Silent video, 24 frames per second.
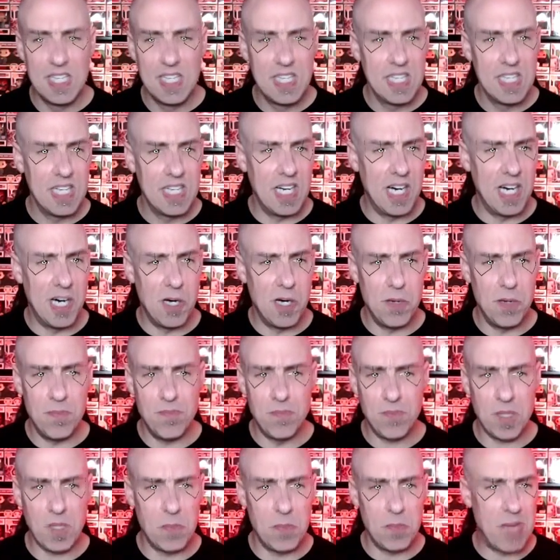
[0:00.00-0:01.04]

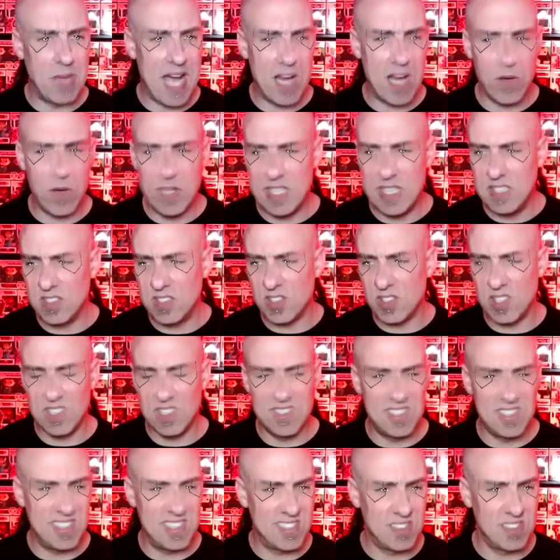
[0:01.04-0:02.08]
batteries or a
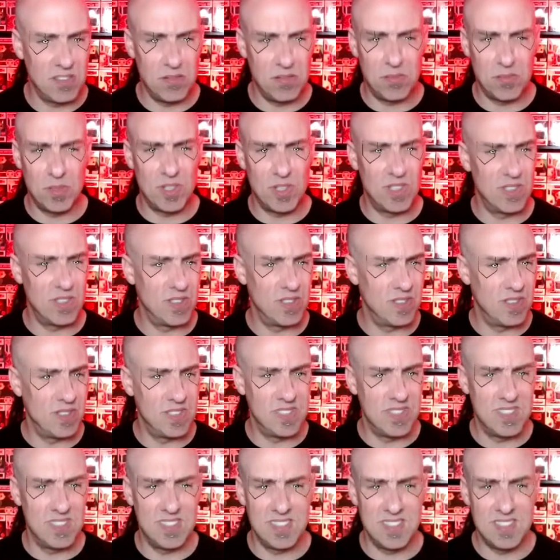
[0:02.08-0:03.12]
system,
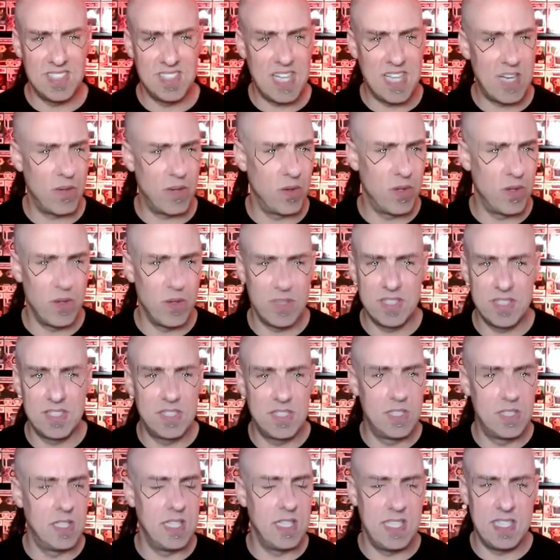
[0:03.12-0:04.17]
or I don't know.
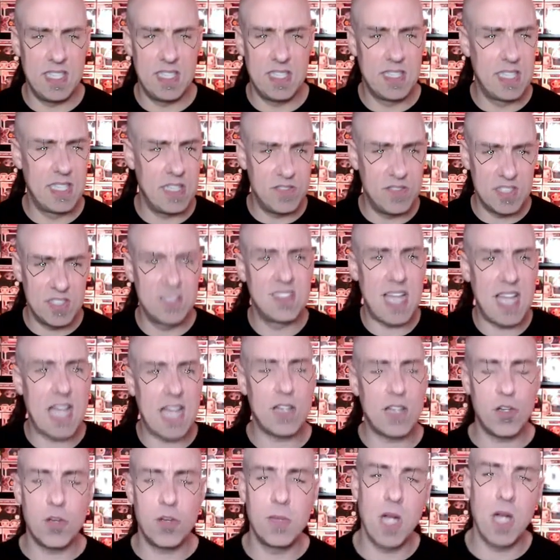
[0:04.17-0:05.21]
It gives exact
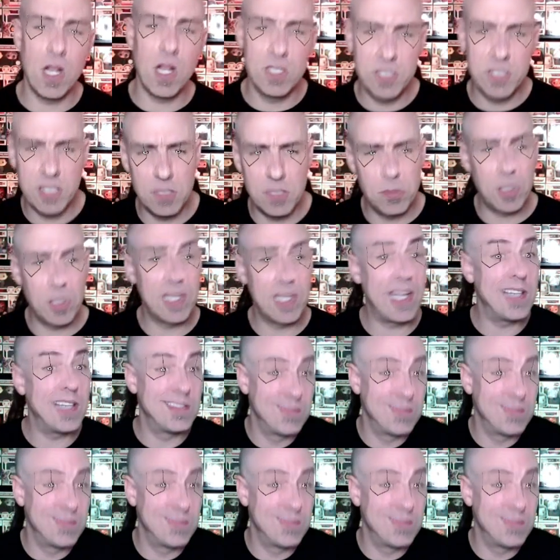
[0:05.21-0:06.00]
terminology in the book. Again,